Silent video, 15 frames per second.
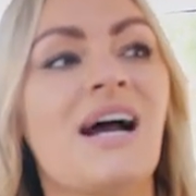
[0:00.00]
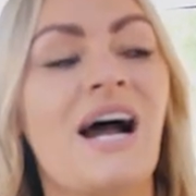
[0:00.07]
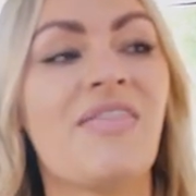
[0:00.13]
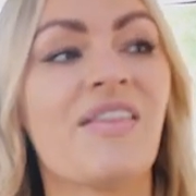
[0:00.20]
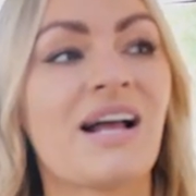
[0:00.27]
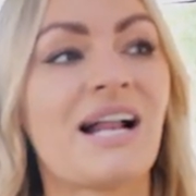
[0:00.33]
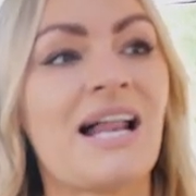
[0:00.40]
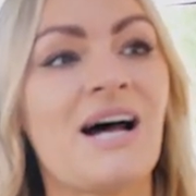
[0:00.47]
and
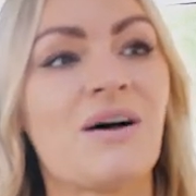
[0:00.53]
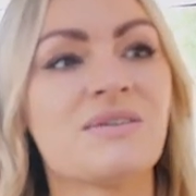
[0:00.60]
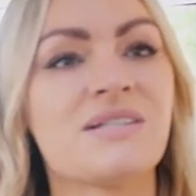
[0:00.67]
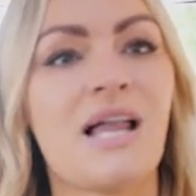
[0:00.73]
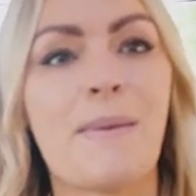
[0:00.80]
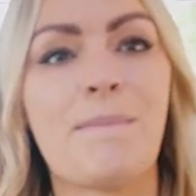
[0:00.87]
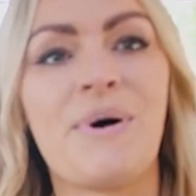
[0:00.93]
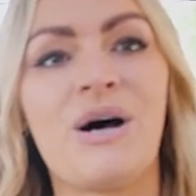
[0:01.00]
the clouds are
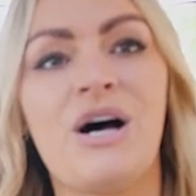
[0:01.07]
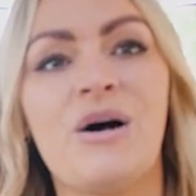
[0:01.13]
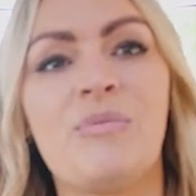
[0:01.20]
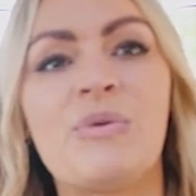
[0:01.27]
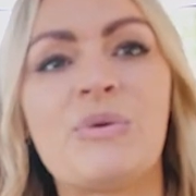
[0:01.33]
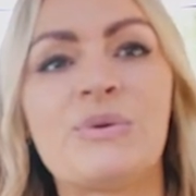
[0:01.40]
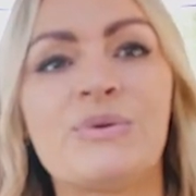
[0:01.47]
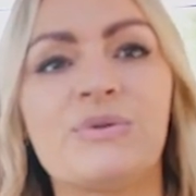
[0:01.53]
like
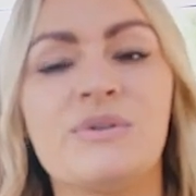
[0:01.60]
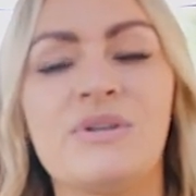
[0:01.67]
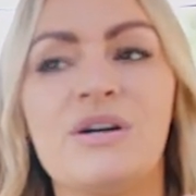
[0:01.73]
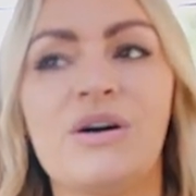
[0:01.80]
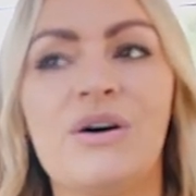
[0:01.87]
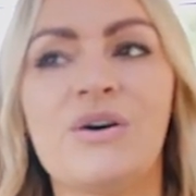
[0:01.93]
purple, mm.